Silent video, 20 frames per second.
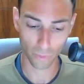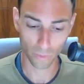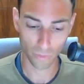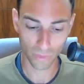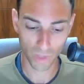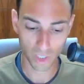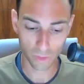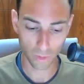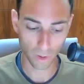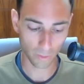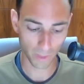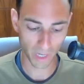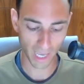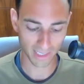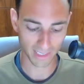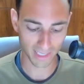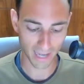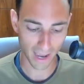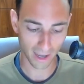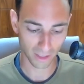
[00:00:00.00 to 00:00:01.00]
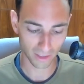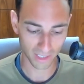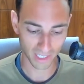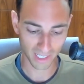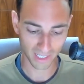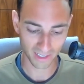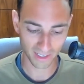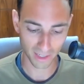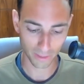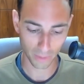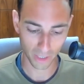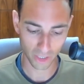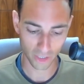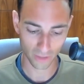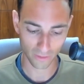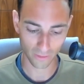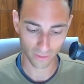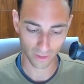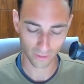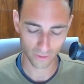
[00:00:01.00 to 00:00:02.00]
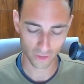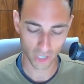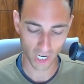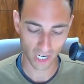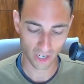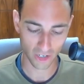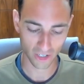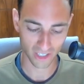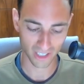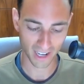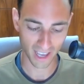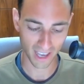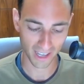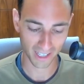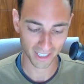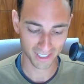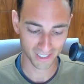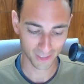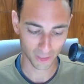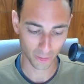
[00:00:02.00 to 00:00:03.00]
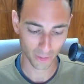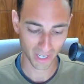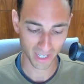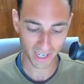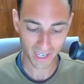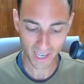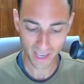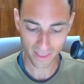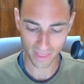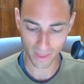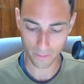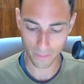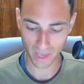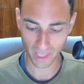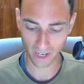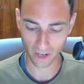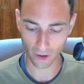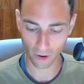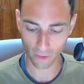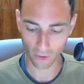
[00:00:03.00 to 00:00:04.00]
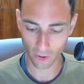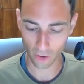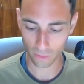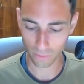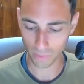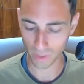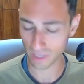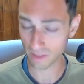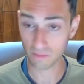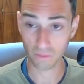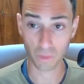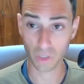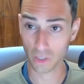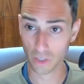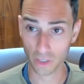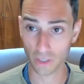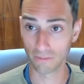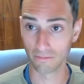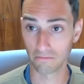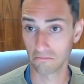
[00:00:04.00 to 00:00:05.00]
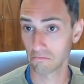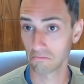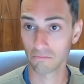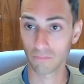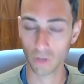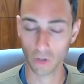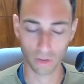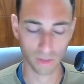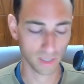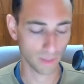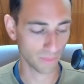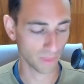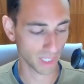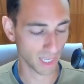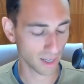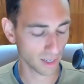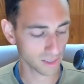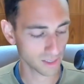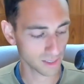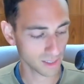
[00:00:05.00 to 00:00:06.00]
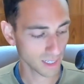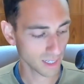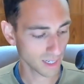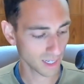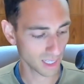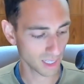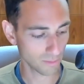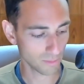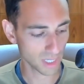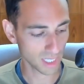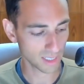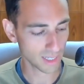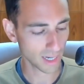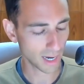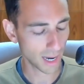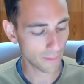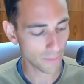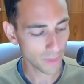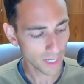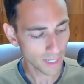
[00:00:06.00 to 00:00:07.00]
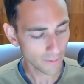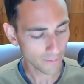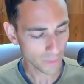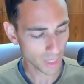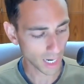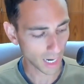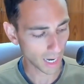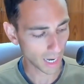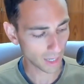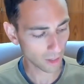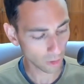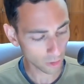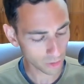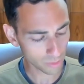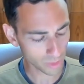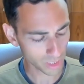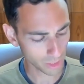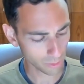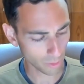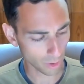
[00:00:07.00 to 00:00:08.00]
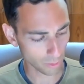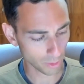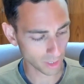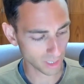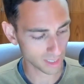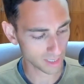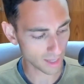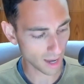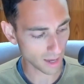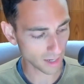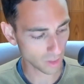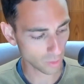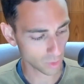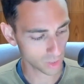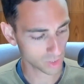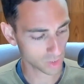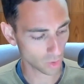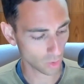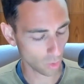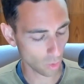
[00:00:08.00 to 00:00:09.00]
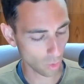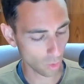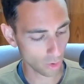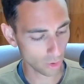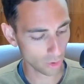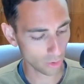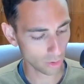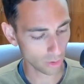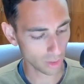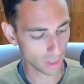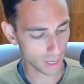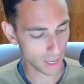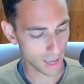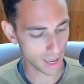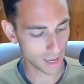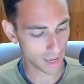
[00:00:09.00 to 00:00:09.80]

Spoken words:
this one we had dialed in a bunch of changes and edits to it that made it our own, but we could go to something else in the meantime. And ultimately what we decided was to order